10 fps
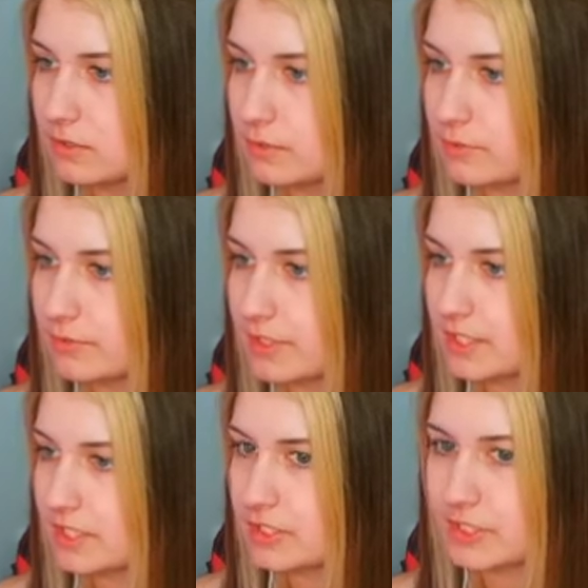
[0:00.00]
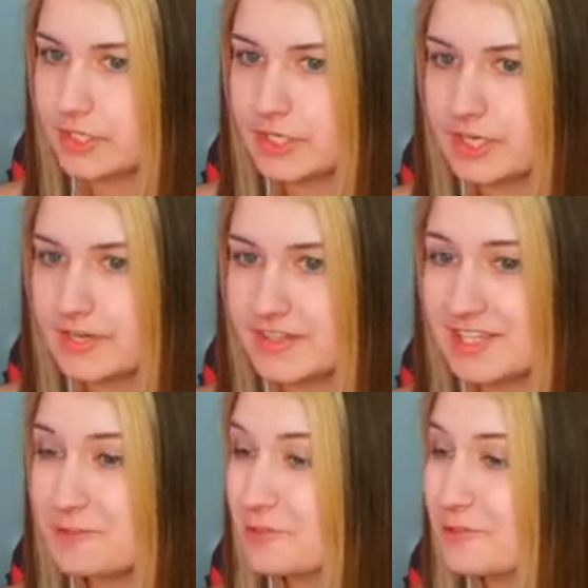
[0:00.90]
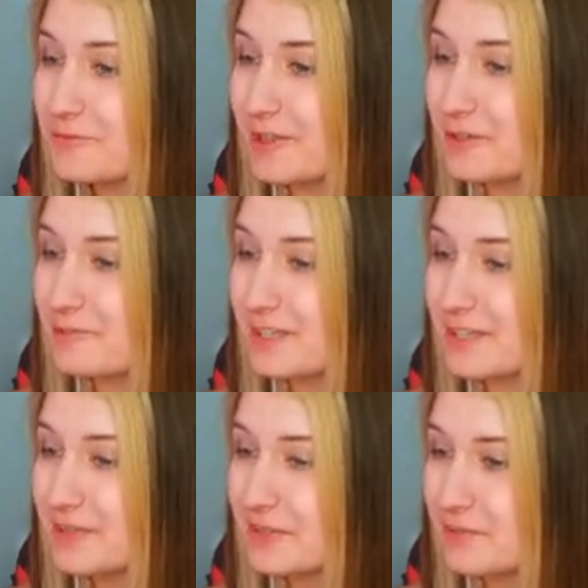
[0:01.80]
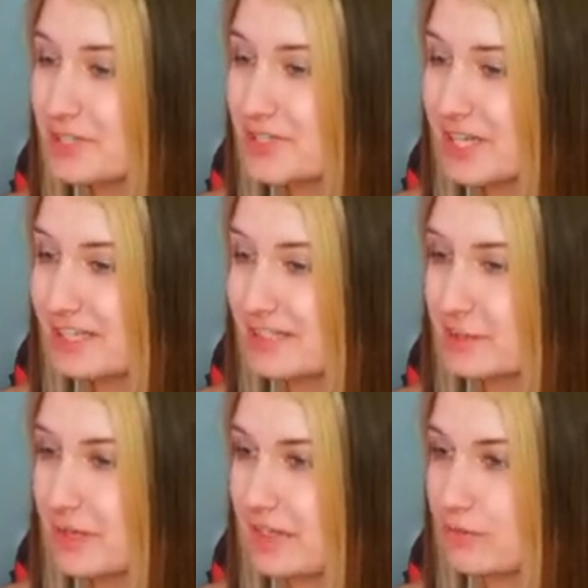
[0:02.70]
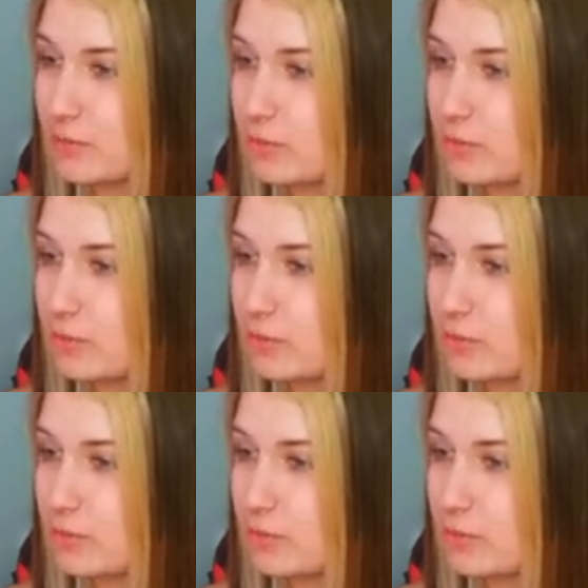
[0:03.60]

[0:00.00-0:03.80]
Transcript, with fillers: Over here. Thank you for the follow, friend. I really appreciate it. Okay.